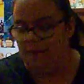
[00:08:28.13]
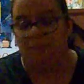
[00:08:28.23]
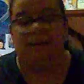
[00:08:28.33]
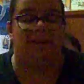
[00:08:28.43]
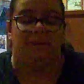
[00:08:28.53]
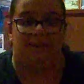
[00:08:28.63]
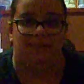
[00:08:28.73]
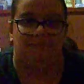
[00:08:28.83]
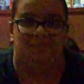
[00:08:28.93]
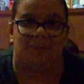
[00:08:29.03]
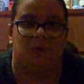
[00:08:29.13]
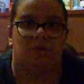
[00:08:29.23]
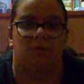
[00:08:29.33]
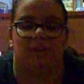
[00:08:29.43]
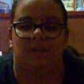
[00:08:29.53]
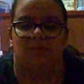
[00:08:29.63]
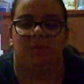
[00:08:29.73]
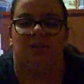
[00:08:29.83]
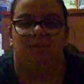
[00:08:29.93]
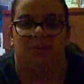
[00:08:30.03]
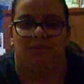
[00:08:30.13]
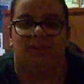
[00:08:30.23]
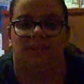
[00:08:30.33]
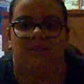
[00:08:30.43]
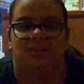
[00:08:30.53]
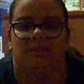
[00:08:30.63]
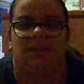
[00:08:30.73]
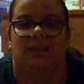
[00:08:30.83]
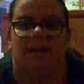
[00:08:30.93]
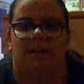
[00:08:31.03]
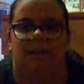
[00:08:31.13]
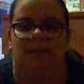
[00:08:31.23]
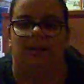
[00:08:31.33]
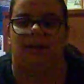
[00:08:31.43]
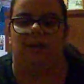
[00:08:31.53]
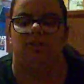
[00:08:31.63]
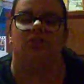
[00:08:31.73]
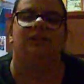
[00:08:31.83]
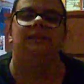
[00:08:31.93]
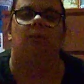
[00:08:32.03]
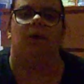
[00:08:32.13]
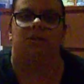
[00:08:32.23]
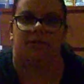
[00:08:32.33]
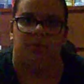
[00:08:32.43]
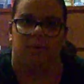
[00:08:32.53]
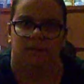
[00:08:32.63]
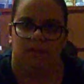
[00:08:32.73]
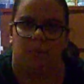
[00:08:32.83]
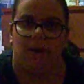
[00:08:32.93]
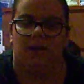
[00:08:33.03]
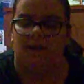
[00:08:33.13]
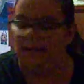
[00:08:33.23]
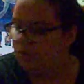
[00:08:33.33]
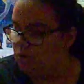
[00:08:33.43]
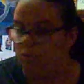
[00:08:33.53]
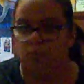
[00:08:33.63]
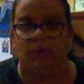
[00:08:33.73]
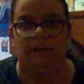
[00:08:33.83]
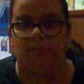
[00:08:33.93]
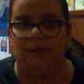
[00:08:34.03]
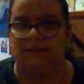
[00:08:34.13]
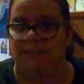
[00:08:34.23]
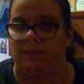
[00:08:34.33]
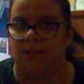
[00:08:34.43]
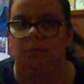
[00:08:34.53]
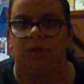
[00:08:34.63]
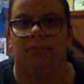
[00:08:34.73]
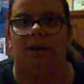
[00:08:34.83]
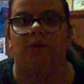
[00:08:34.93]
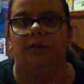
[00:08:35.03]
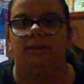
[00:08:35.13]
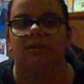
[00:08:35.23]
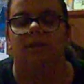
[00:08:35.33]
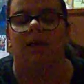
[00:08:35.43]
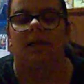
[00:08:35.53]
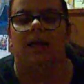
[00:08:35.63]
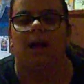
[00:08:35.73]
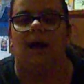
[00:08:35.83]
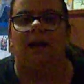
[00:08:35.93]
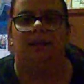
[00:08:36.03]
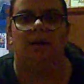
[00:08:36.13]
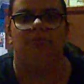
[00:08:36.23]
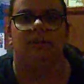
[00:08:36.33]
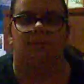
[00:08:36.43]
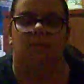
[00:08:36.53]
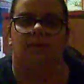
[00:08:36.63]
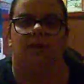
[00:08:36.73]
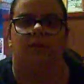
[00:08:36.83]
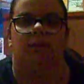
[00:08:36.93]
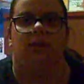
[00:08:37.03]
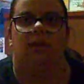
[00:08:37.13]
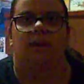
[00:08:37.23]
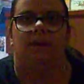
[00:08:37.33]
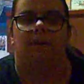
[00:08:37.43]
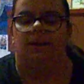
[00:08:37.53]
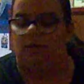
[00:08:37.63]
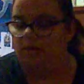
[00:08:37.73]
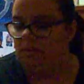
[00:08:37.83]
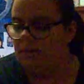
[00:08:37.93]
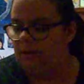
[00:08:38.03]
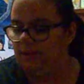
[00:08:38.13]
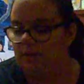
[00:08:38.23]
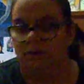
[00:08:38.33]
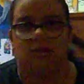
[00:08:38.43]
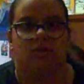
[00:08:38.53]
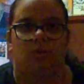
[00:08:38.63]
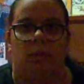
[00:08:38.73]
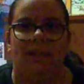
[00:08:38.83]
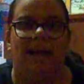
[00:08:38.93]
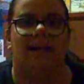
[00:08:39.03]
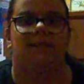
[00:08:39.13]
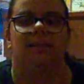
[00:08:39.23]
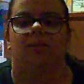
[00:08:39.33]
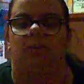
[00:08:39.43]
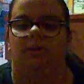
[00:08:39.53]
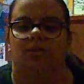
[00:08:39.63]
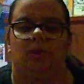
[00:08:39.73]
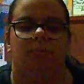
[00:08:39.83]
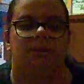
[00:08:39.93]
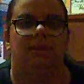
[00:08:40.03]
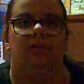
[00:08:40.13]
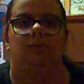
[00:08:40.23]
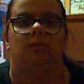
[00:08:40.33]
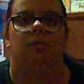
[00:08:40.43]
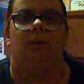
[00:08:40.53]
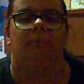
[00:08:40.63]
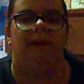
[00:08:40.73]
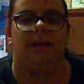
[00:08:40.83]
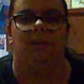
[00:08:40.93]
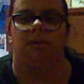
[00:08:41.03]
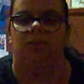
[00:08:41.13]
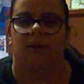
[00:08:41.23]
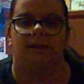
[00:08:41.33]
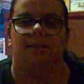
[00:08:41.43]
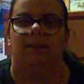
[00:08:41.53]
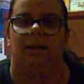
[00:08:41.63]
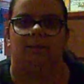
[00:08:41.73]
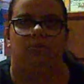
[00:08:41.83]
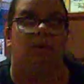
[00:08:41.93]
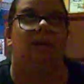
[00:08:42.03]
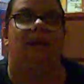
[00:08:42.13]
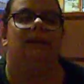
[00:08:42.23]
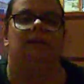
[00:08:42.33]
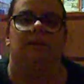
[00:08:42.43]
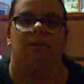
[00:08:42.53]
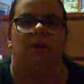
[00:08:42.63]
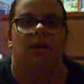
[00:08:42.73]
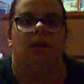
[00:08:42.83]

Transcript: But anyway, that's one of the movies that I like. I just need to watch every once in a while. And as creepy as the subject matter is, I love this movie. And it's such a well acted, well scripted, well made, well directed, well anything